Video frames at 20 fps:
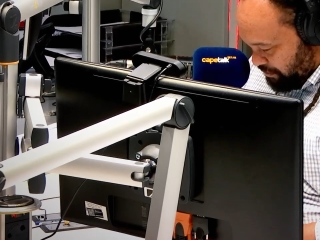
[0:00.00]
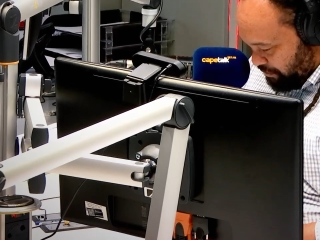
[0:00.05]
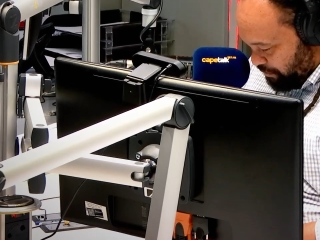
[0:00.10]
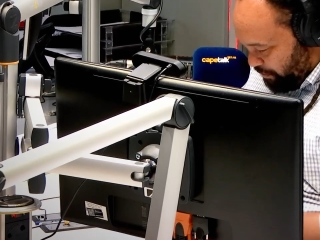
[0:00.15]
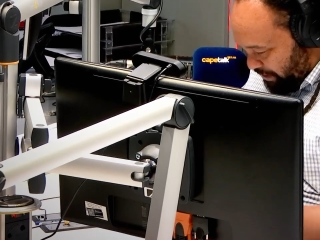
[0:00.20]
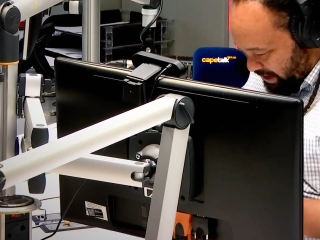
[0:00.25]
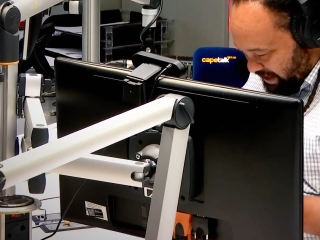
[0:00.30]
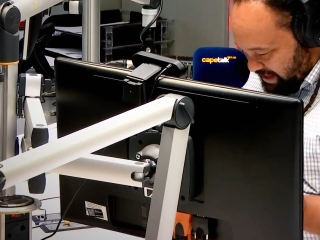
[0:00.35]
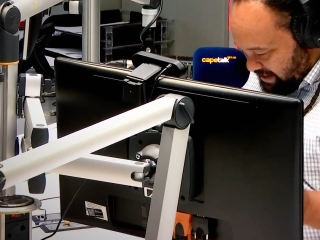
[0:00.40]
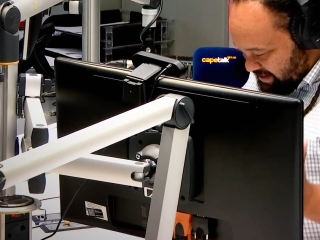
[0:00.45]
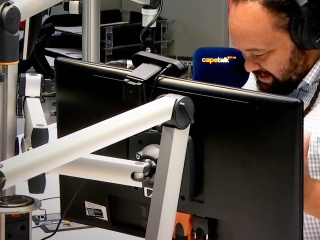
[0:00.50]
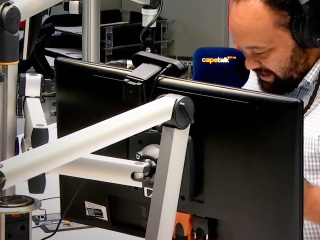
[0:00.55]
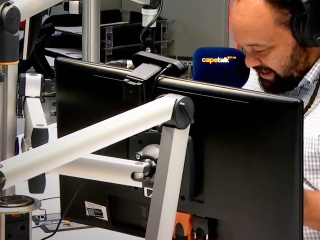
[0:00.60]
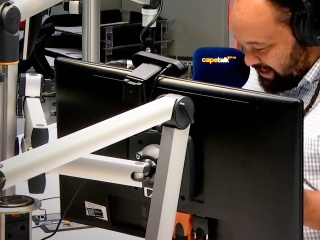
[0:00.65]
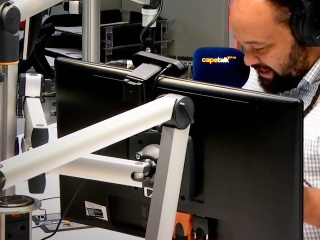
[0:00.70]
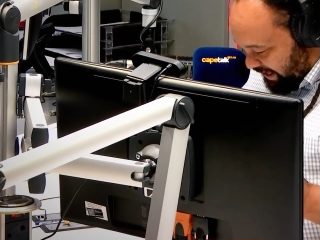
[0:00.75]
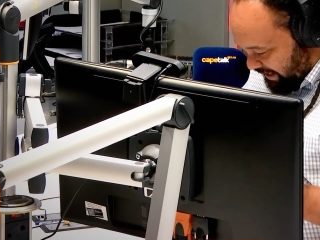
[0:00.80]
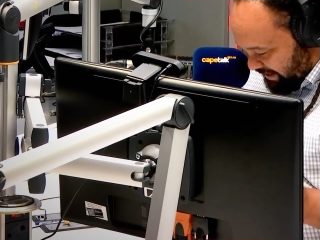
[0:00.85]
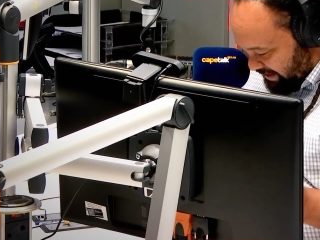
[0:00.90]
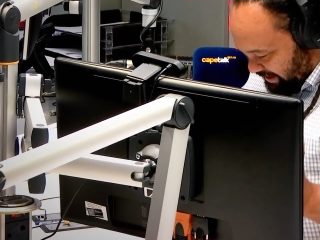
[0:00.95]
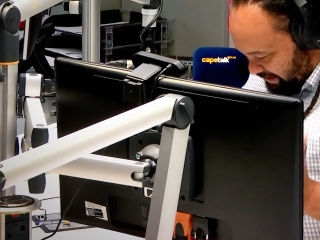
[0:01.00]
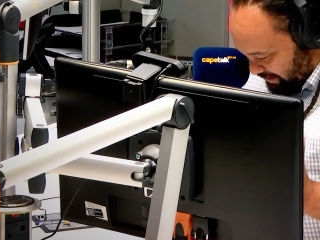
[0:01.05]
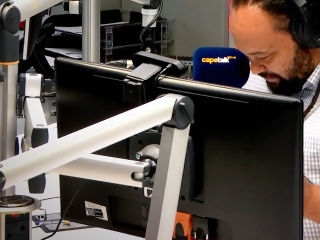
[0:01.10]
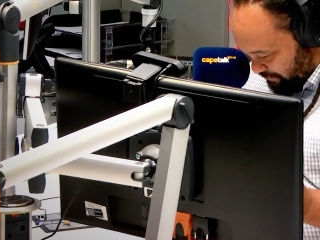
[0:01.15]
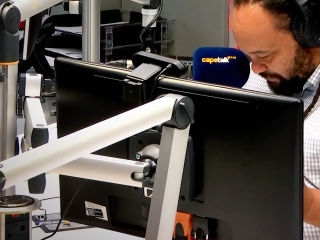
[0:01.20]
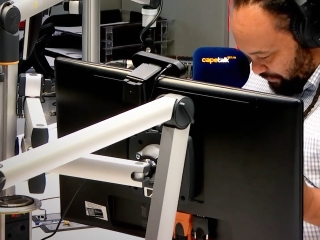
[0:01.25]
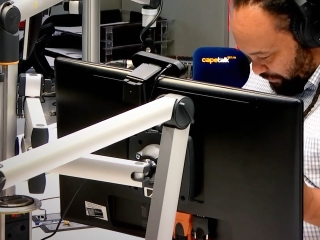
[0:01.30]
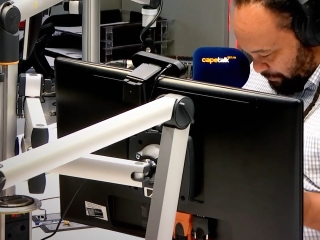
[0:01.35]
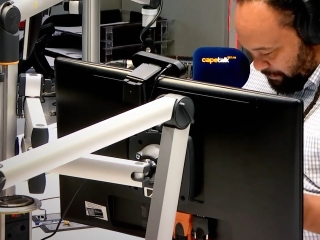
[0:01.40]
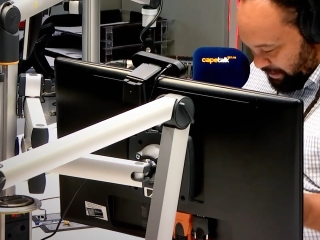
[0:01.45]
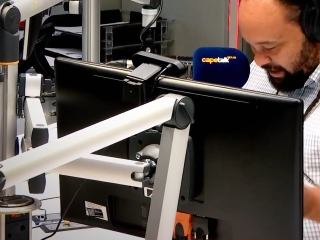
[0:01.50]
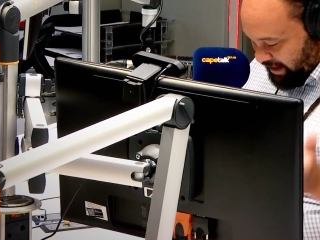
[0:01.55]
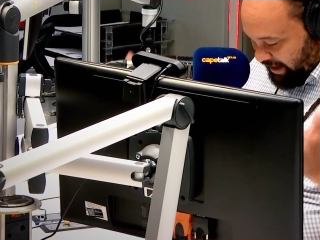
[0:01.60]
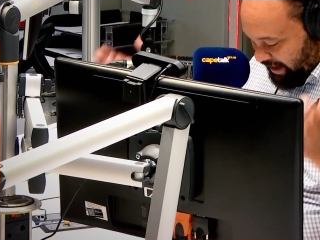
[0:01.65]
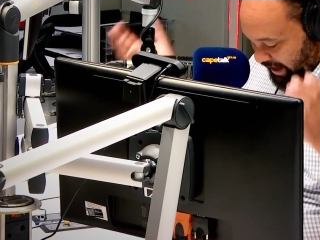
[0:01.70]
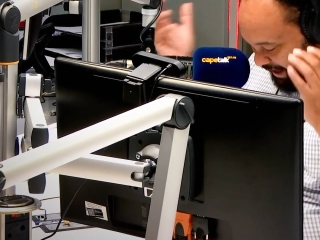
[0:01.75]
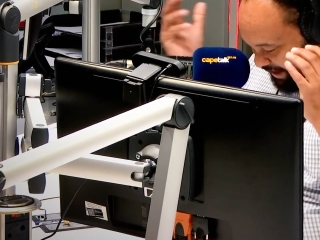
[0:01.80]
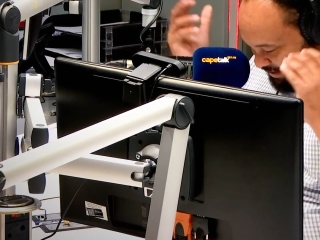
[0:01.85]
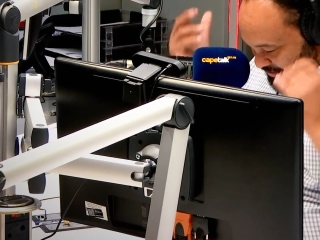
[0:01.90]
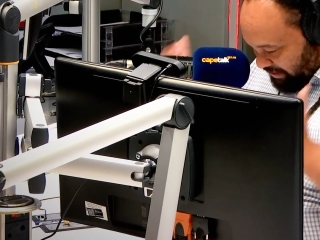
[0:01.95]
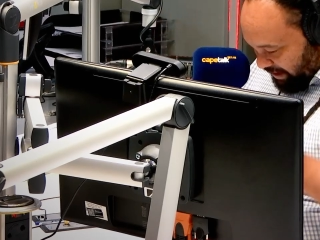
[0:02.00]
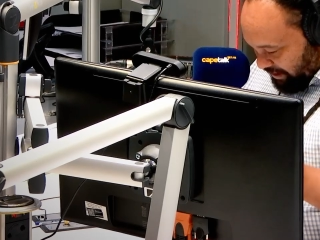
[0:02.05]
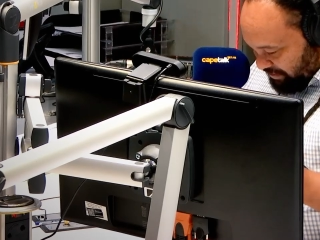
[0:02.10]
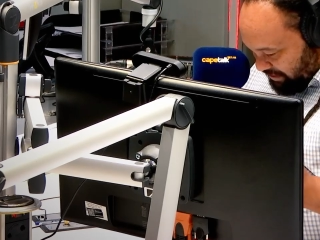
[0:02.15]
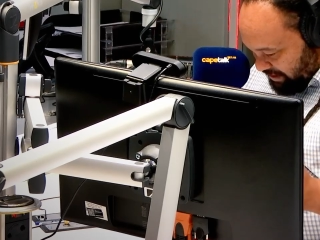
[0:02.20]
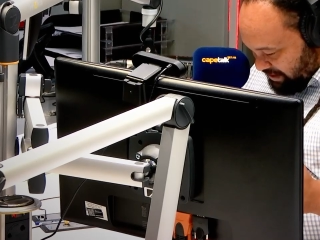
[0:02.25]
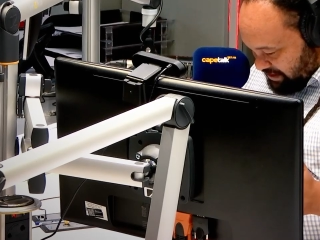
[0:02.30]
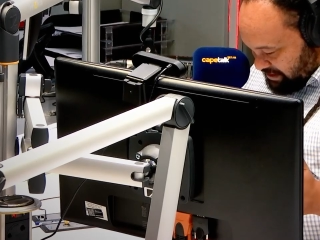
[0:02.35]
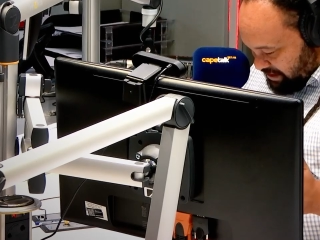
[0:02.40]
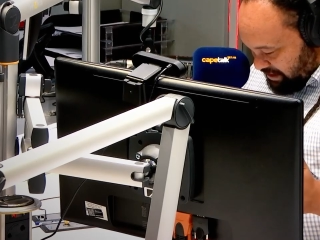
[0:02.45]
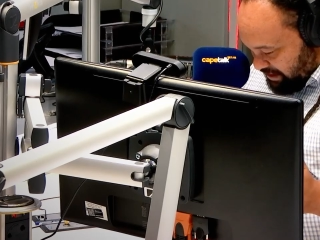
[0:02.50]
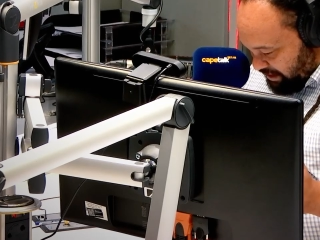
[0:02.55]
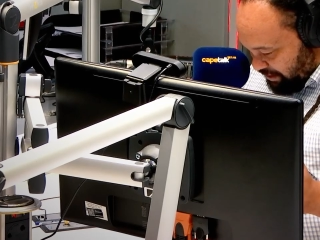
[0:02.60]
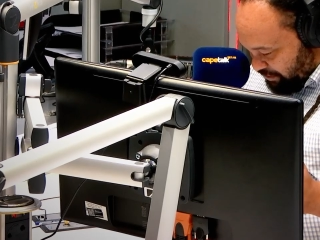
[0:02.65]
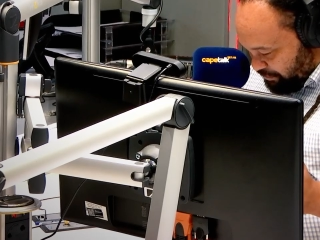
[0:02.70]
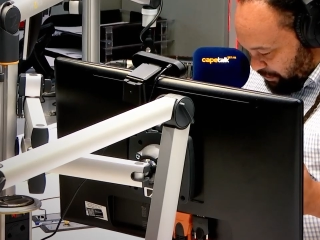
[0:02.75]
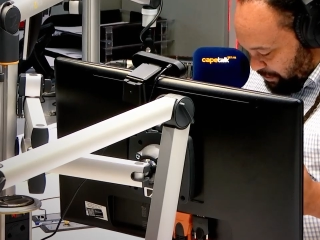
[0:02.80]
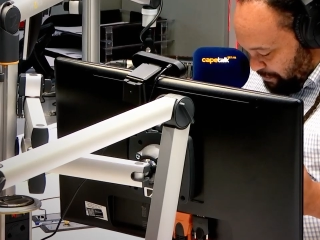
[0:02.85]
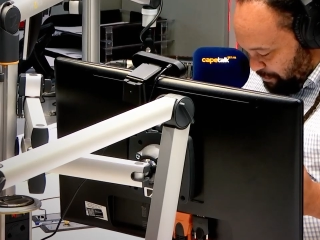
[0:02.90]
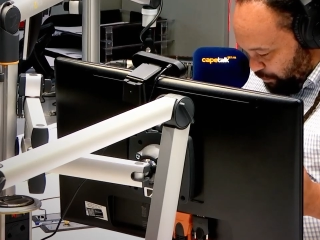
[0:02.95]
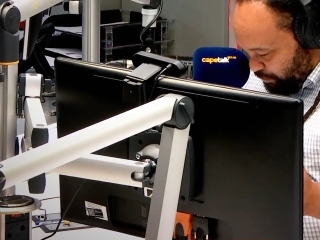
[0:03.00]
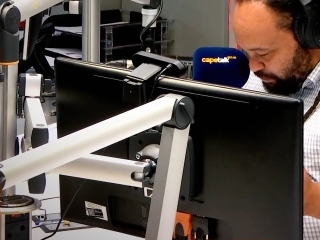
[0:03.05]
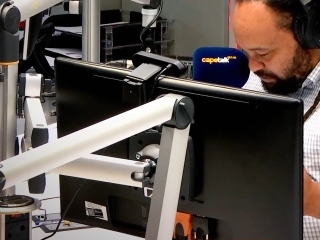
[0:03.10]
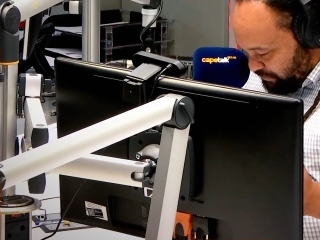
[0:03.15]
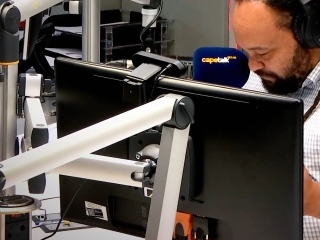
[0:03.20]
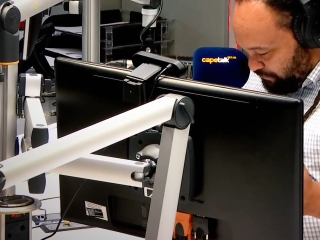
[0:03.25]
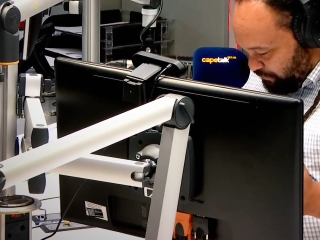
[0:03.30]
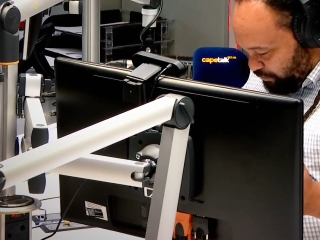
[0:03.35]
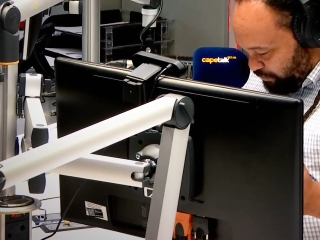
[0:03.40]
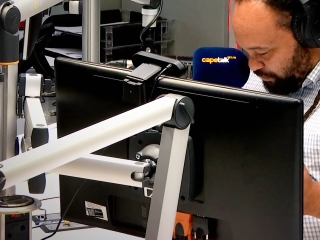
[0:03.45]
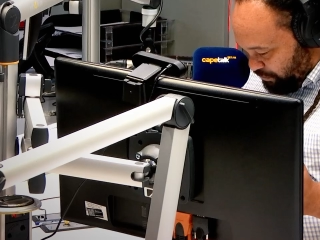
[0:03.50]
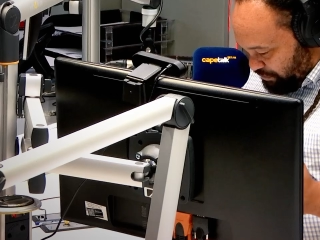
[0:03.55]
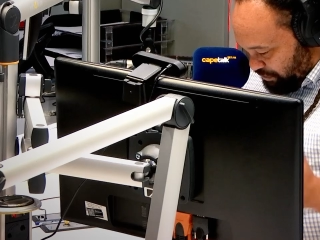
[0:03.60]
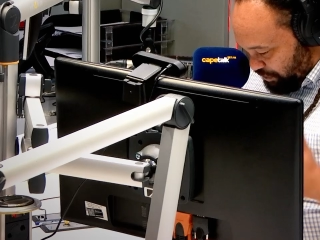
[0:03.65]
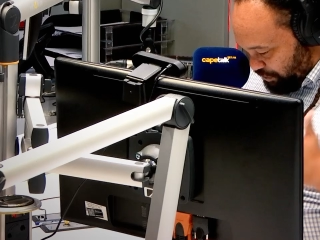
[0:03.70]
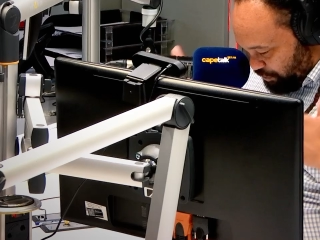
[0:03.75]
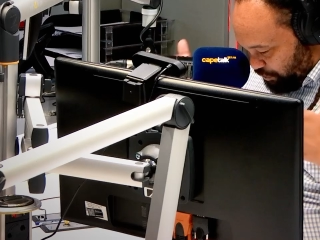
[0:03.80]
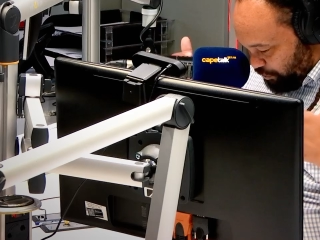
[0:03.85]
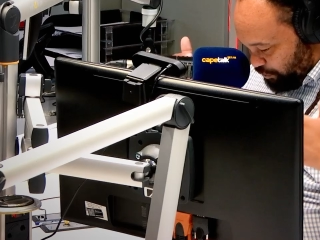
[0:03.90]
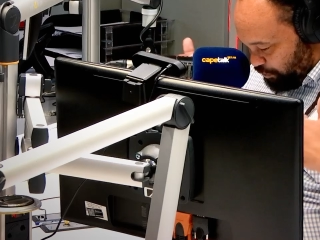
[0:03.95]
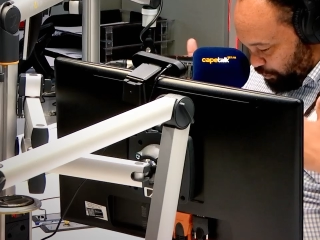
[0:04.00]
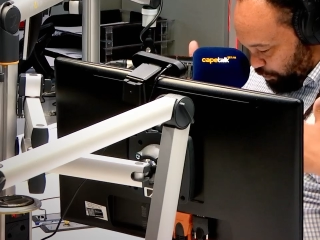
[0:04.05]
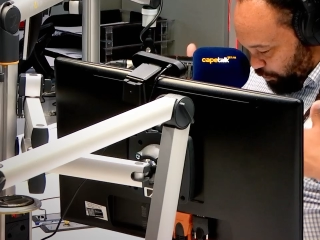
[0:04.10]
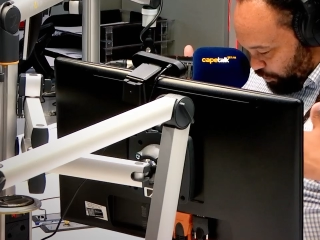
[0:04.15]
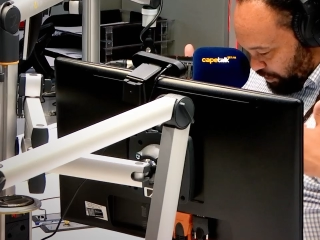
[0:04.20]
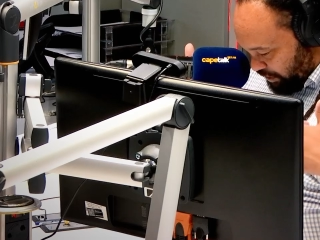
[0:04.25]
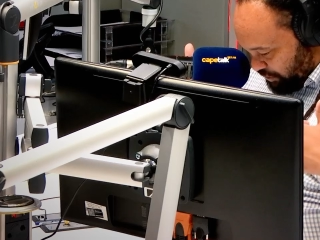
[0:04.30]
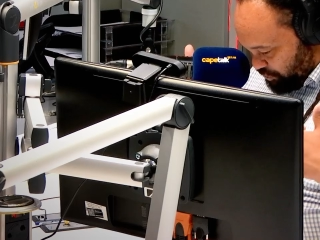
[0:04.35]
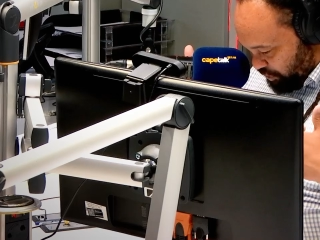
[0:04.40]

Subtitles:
Where is he getting it from? And there's a reporter for the New Yorker,